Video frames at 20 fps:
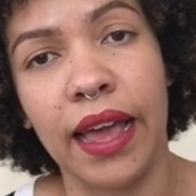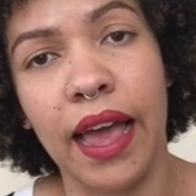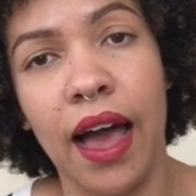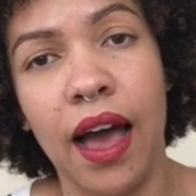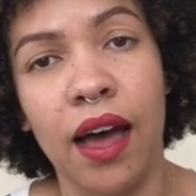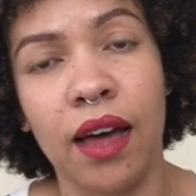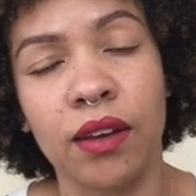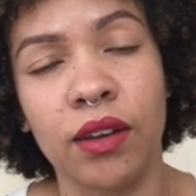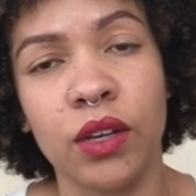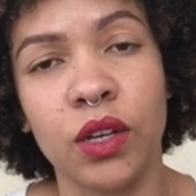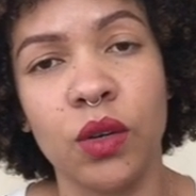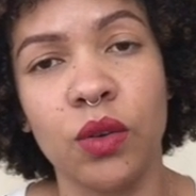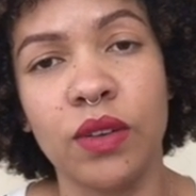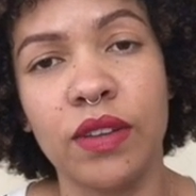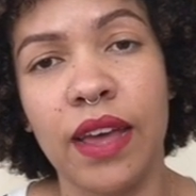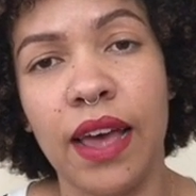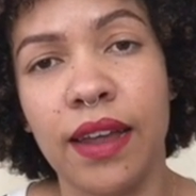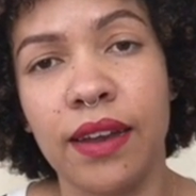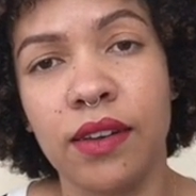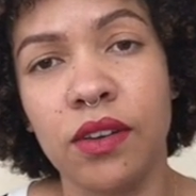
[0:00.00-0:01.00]
How do you
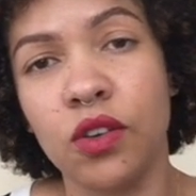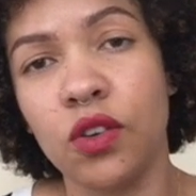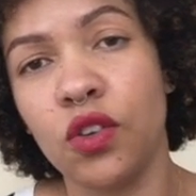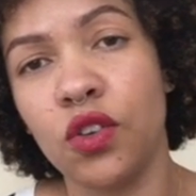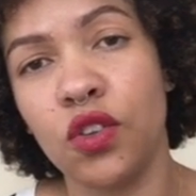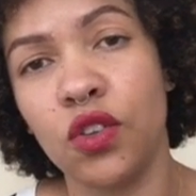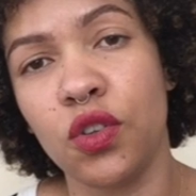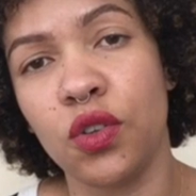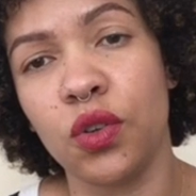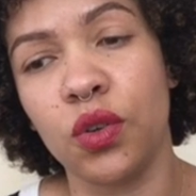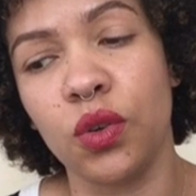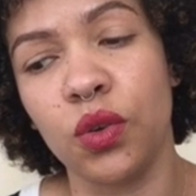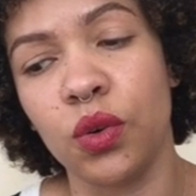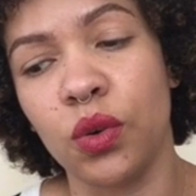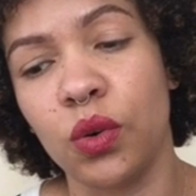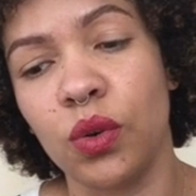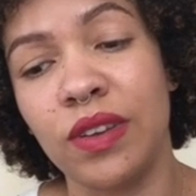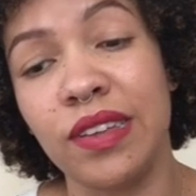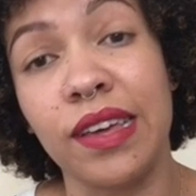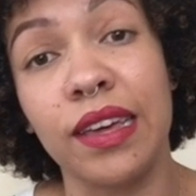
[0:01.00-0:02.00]
tend
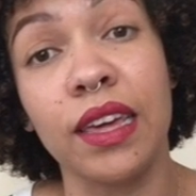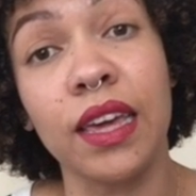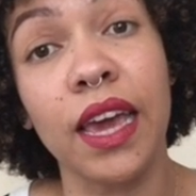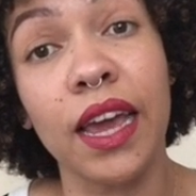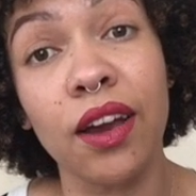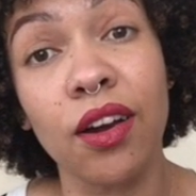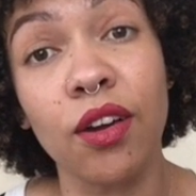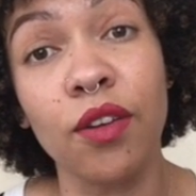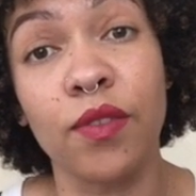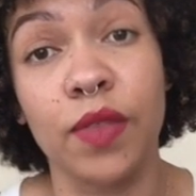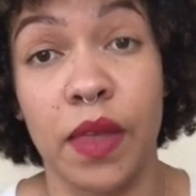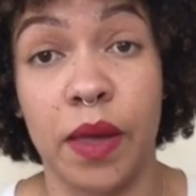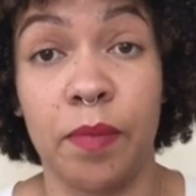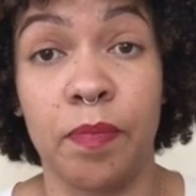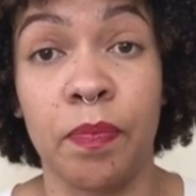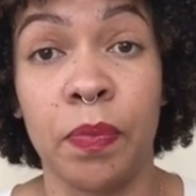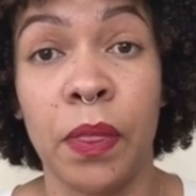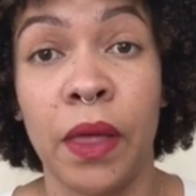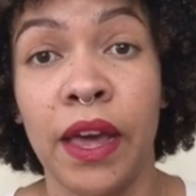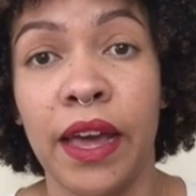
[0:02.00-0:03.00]
to take care of them?